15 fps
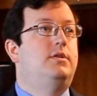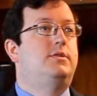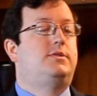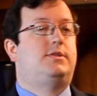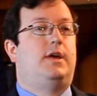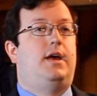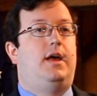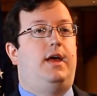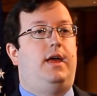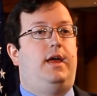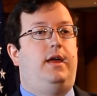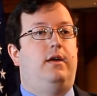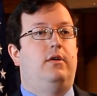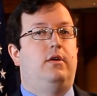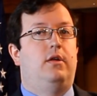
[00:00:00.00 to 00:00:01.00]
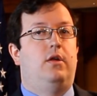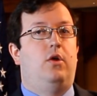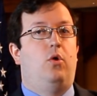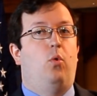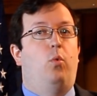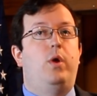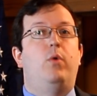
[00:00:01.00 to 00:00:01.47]
say,
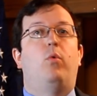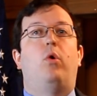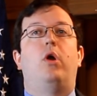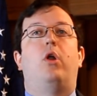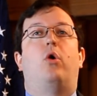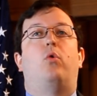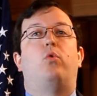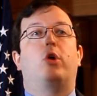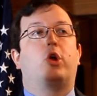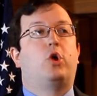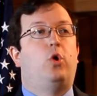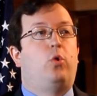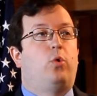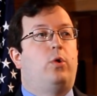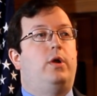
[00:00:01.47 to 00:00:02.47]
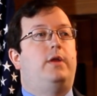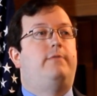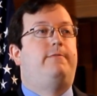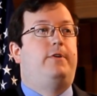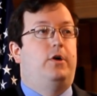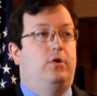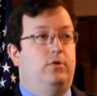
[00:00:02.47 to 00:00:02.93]
we want a
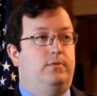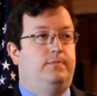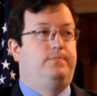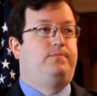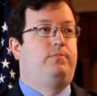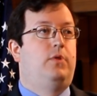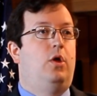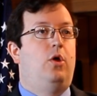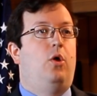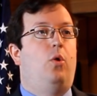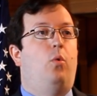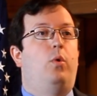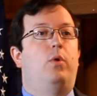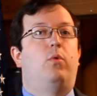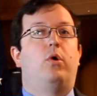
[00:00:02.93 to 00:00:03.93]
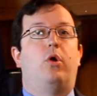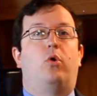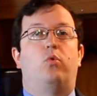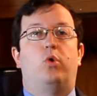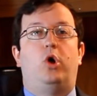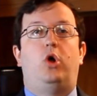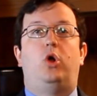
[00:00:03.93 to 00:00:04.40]
recorded vote. We want
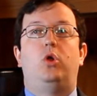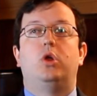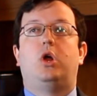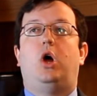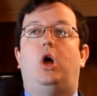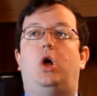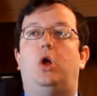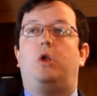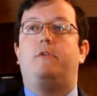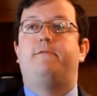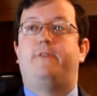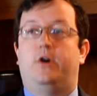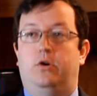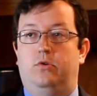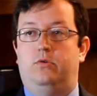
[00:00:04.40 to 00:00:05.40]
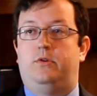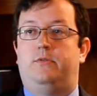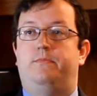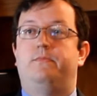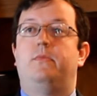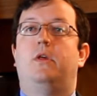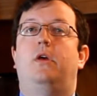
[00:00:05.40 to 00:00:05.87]
a roll call
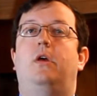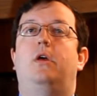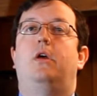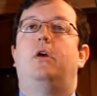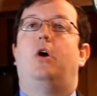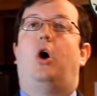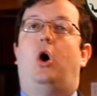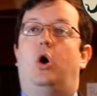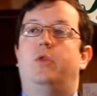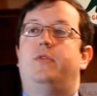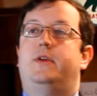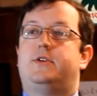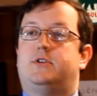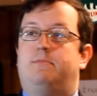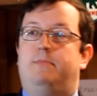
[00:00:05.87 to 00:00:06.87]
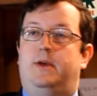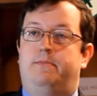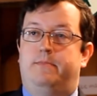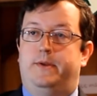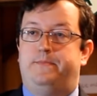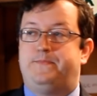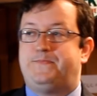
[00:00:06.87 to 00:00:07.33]
vote on this
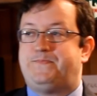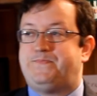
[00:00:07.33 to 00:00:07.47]
amendment.